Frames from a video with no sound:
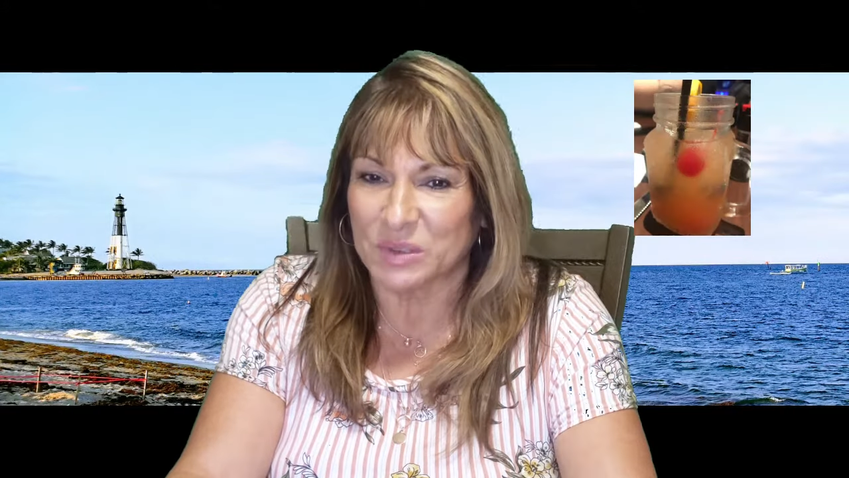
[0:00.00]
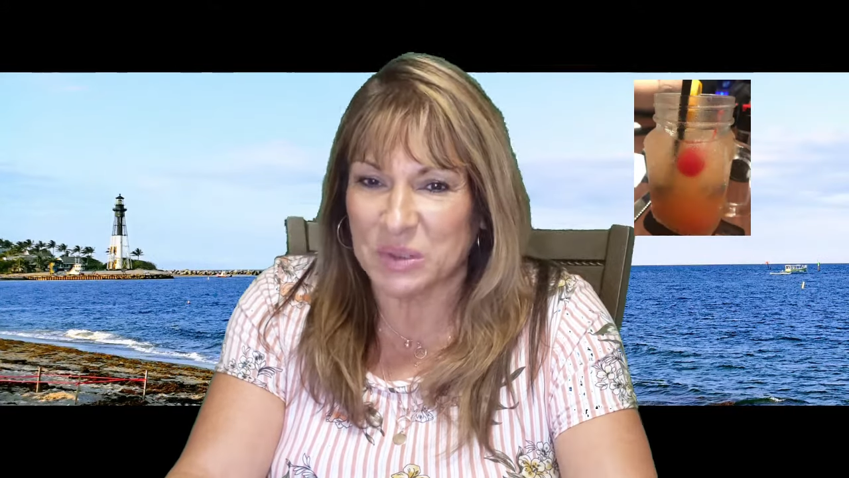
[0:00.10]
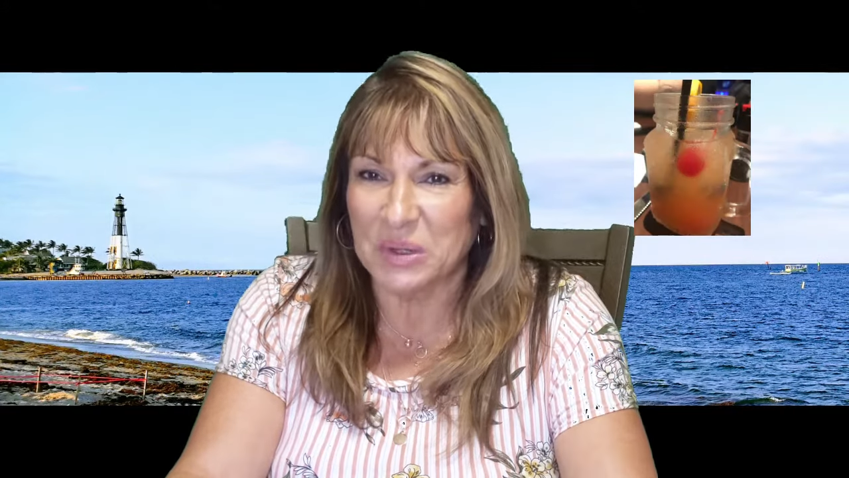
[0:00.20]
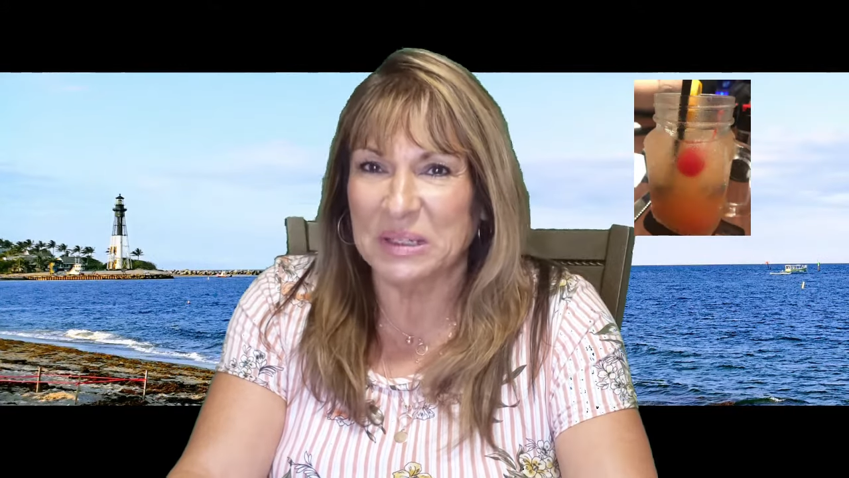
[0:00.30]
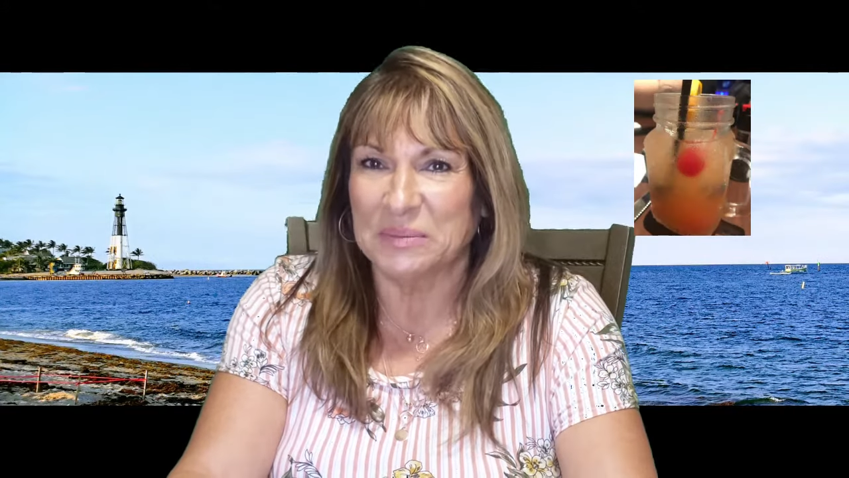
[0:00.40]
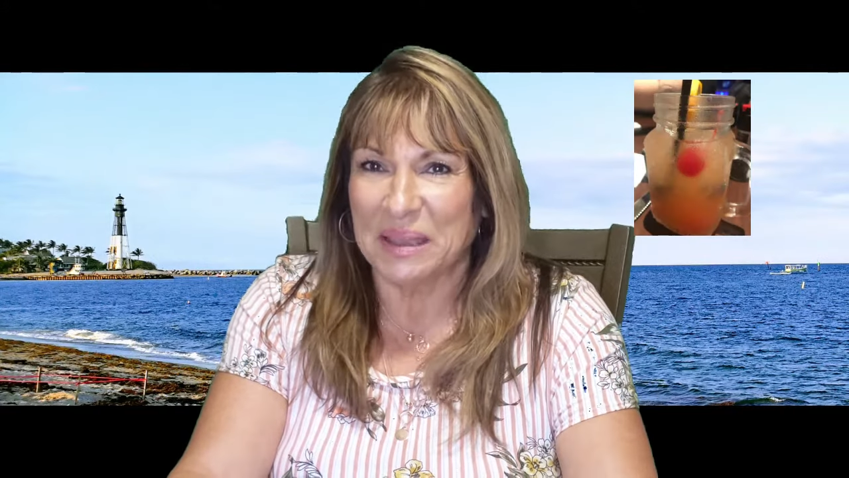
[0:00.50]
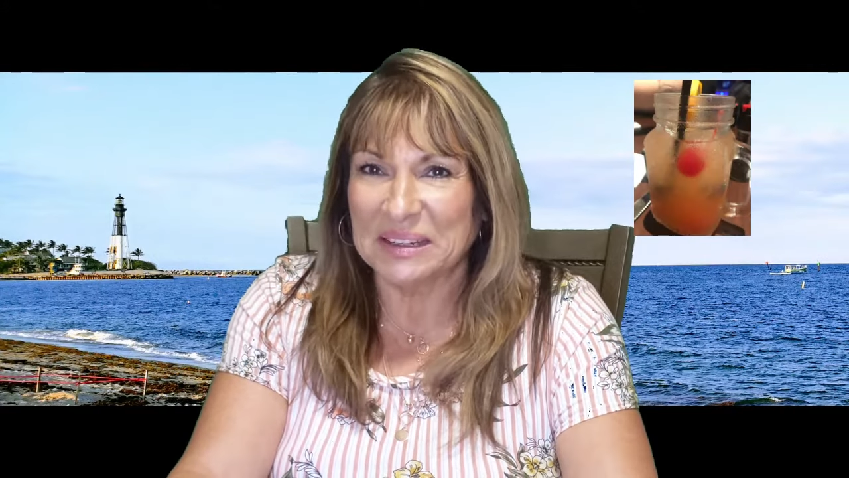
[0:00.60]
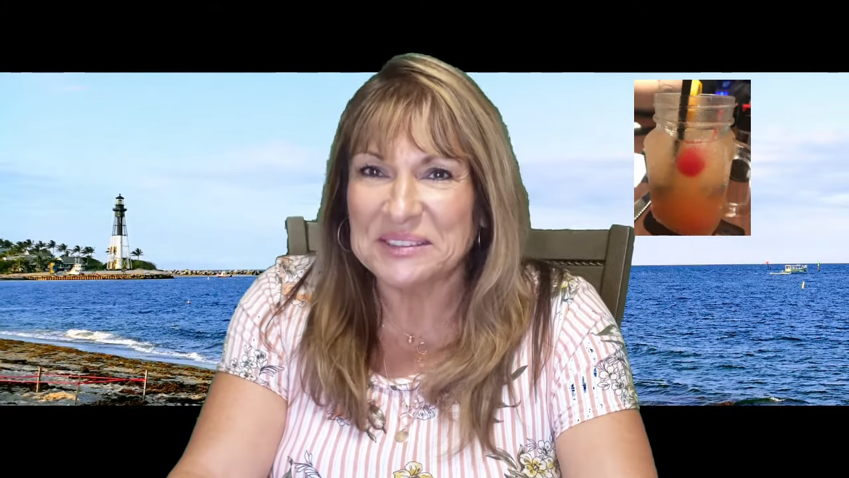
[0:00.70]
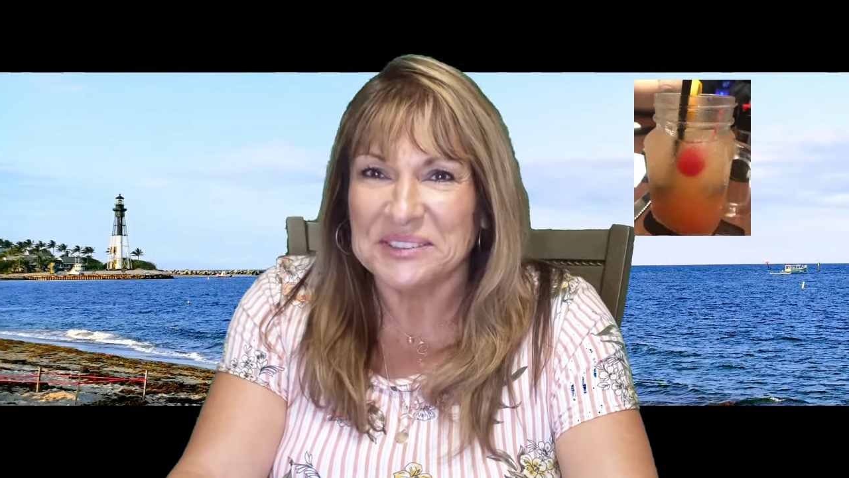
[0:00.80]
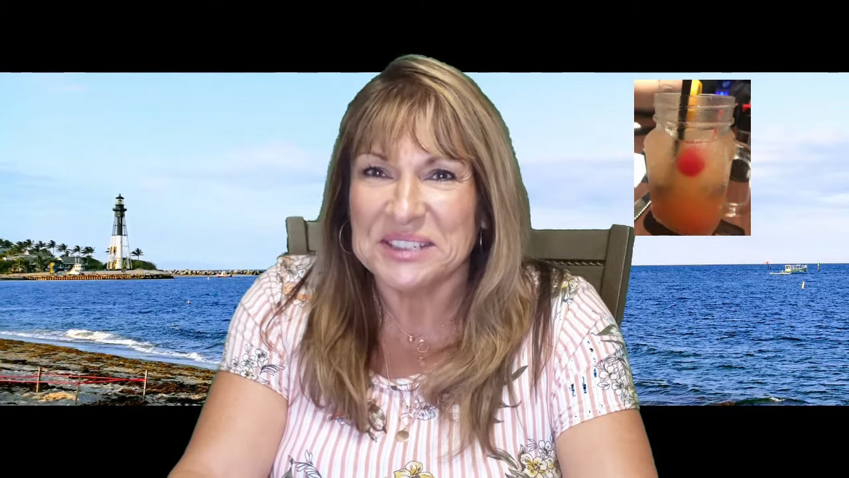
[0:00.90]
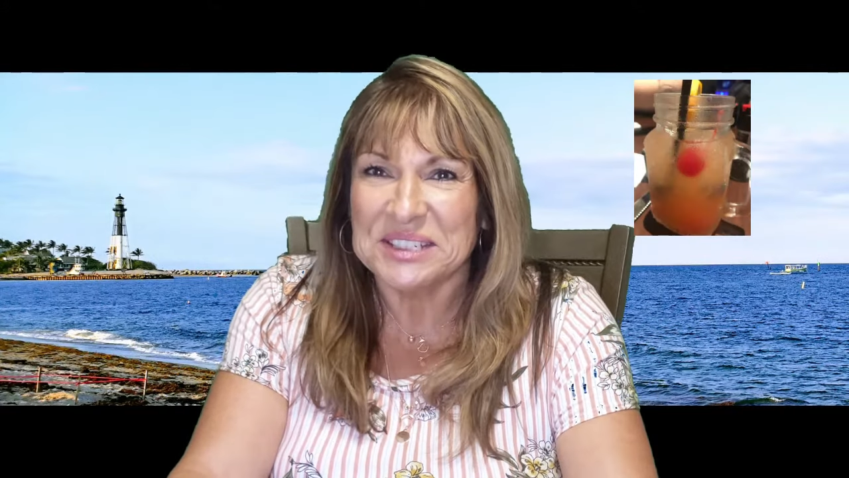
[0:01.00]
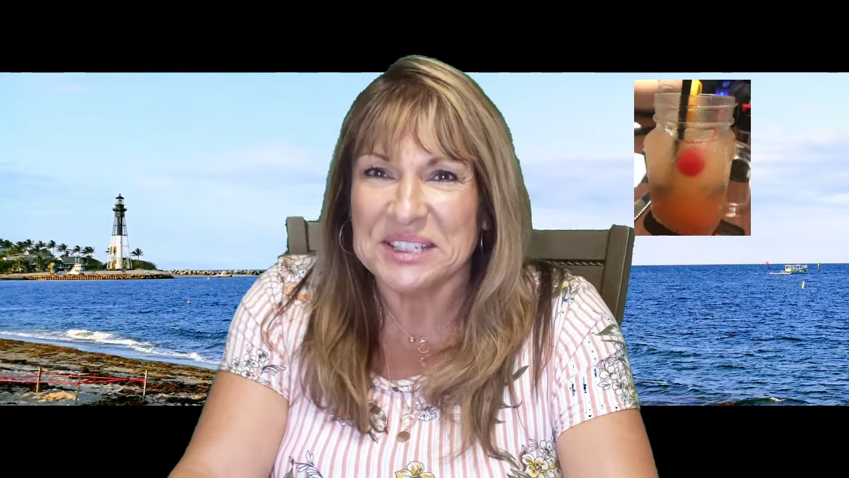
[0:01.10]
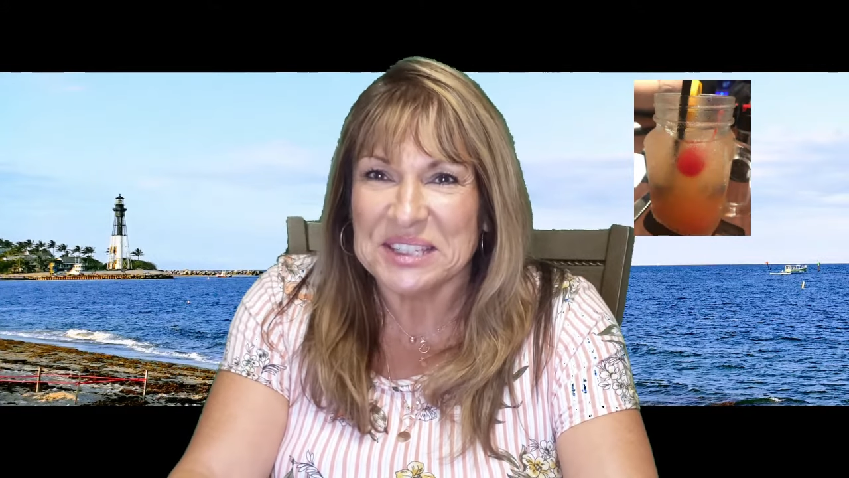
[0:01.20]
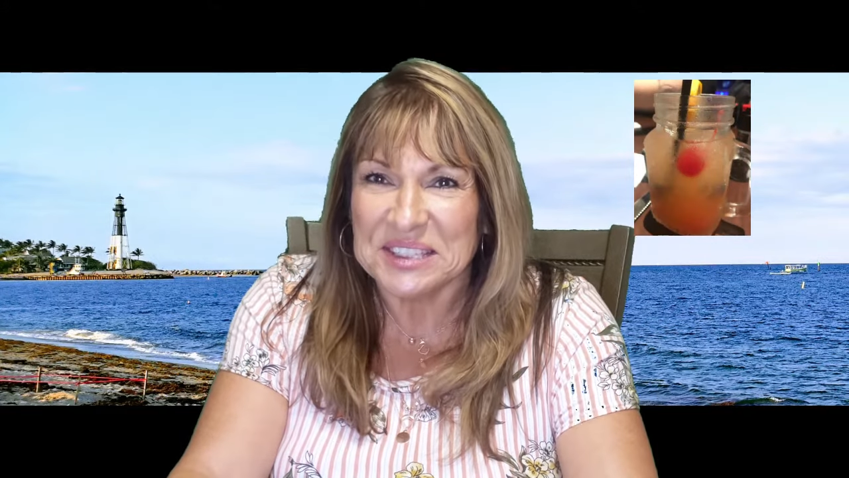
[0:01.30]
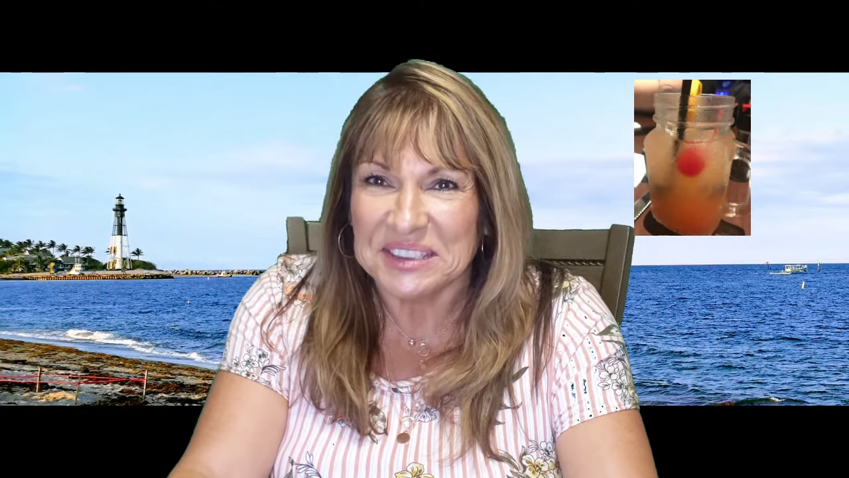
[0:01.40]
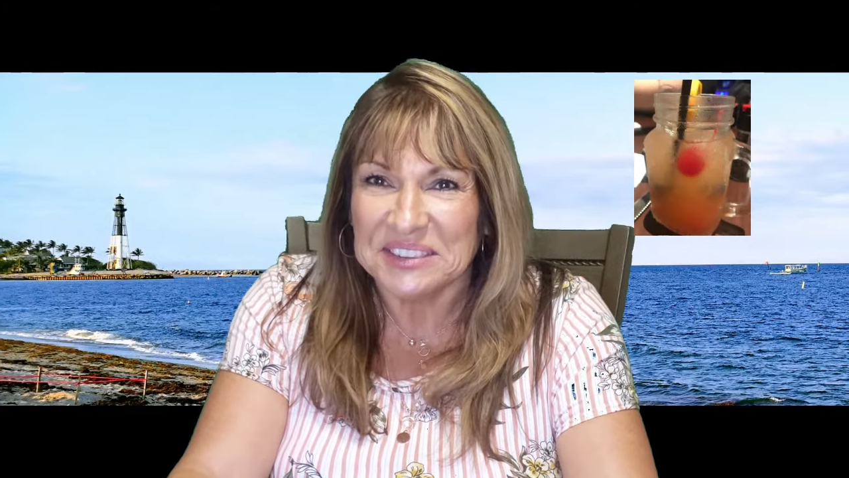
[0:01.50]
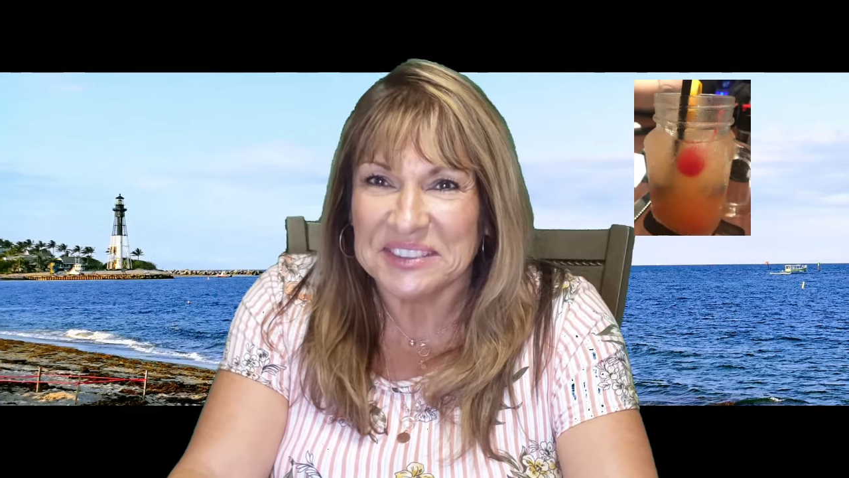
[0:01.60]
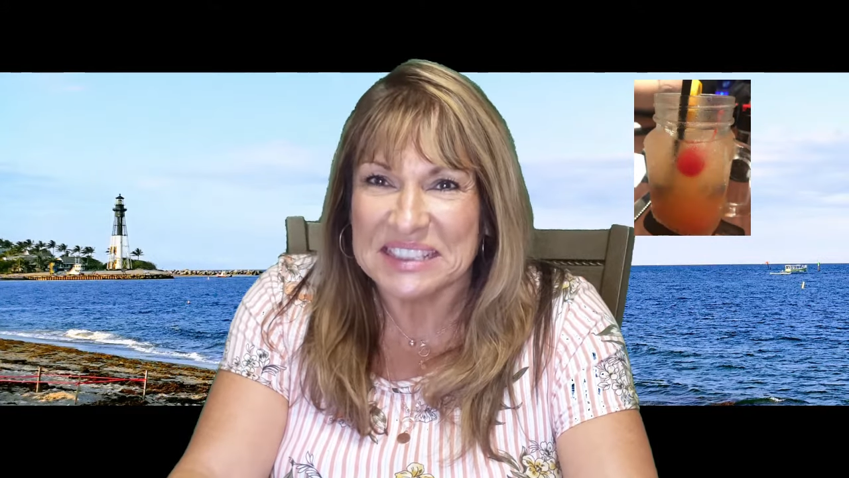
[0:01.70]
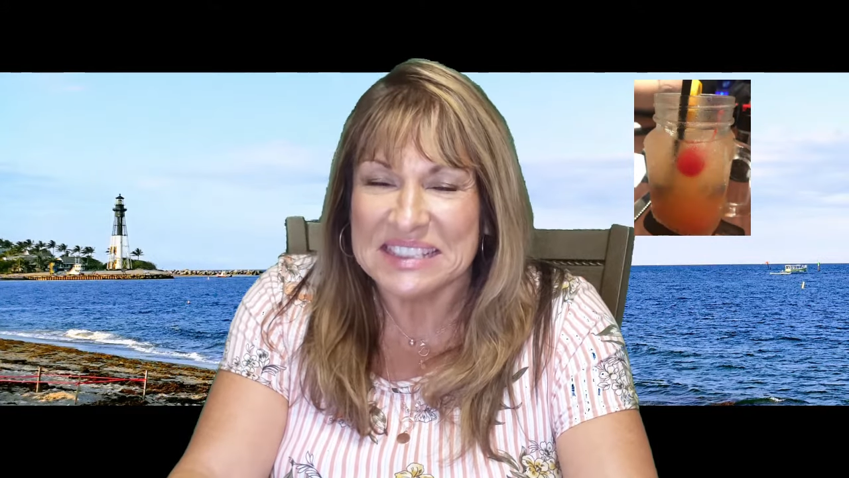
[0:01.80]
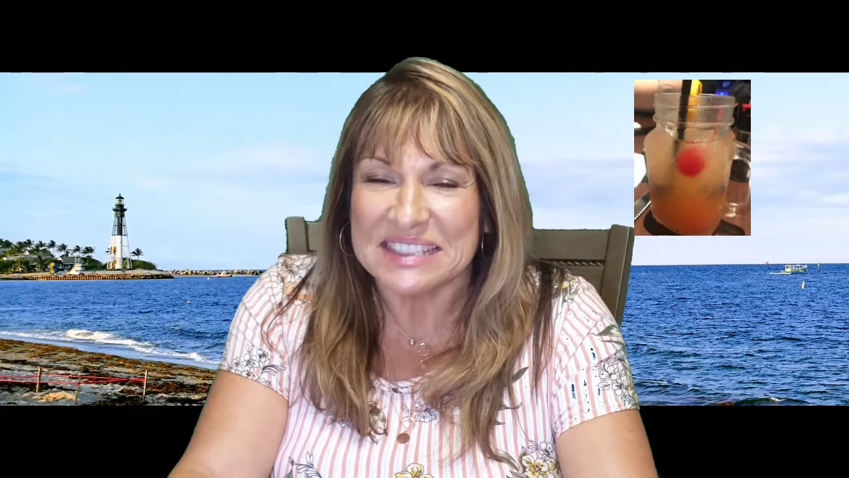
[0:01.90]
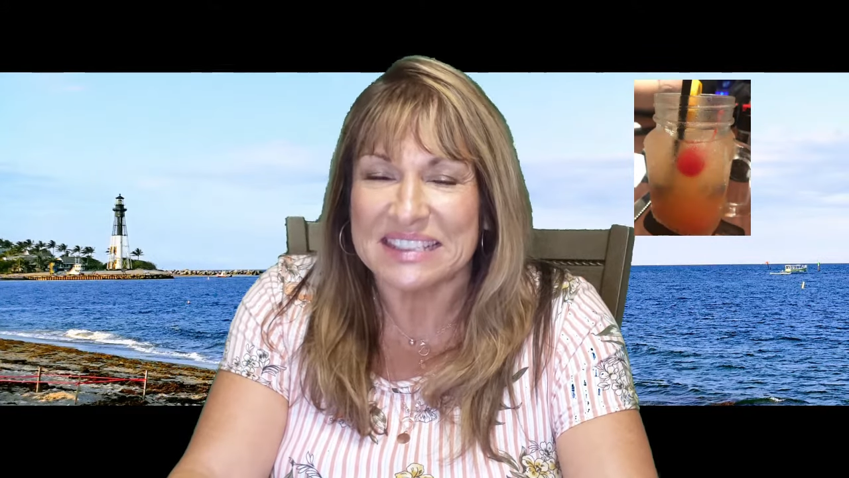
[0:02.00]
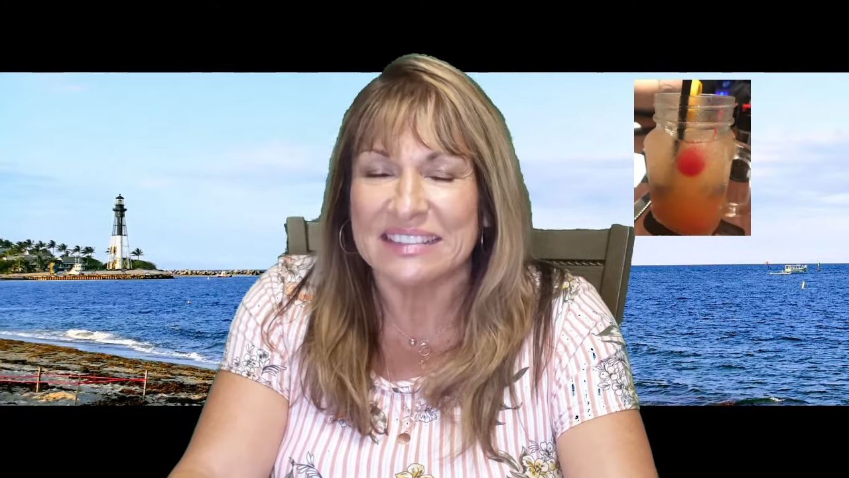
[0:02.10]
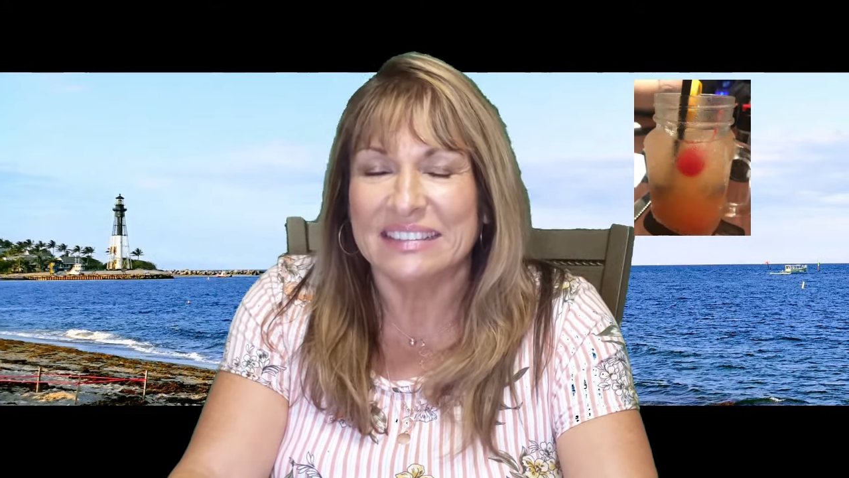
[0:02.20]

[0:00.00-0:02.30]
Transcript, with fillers: Talk about efficient service.